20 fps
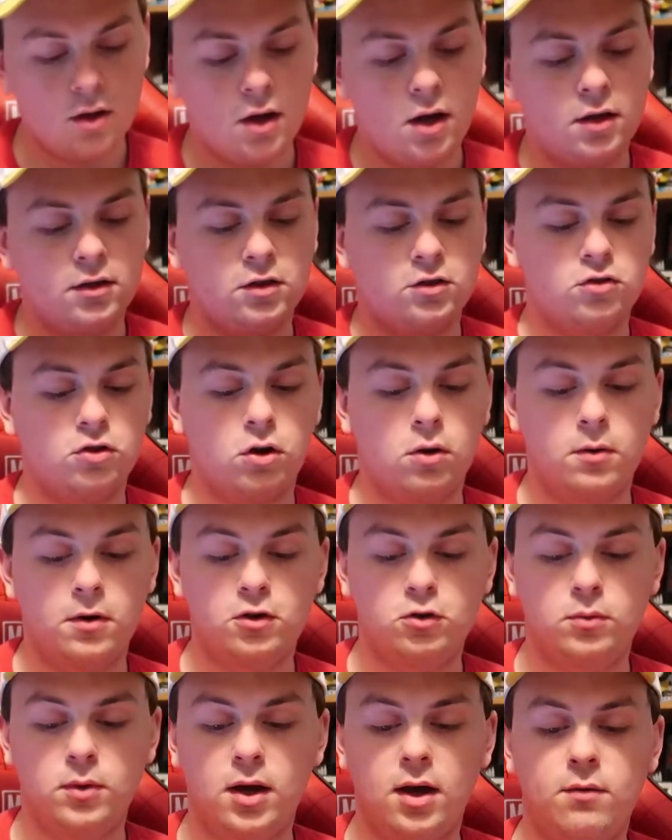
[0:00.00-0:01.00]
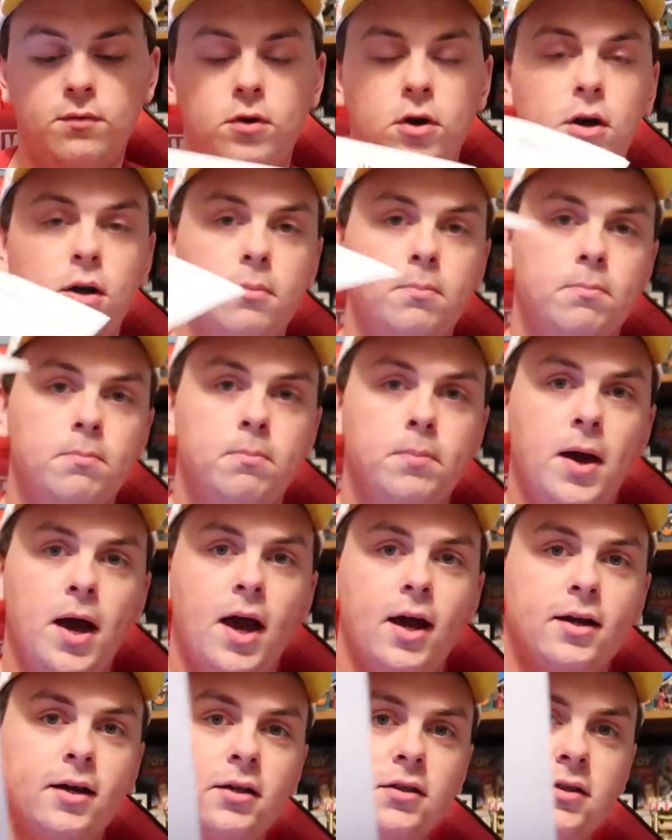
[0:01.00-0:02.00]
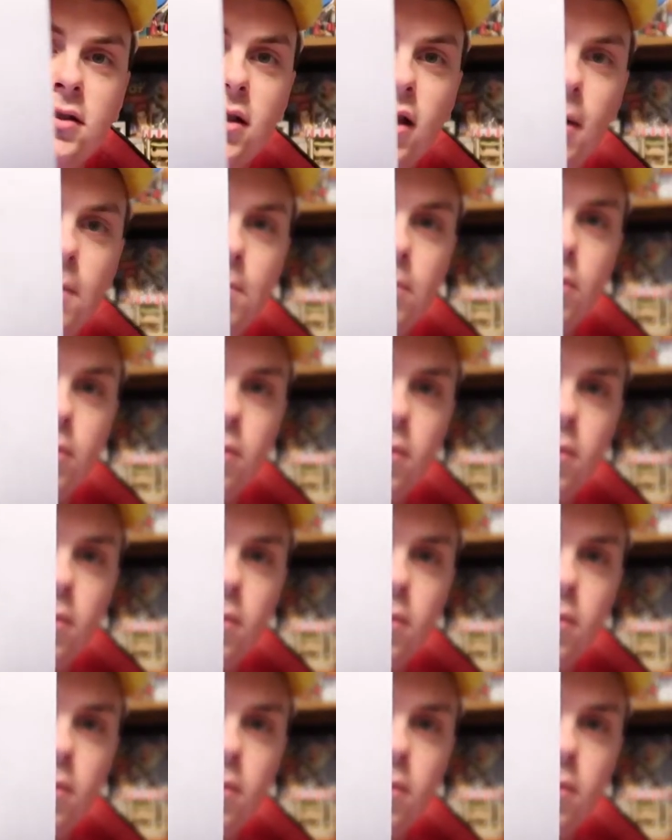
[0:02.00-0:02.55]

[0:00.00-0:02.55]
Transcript: And as always, we have our packing slip,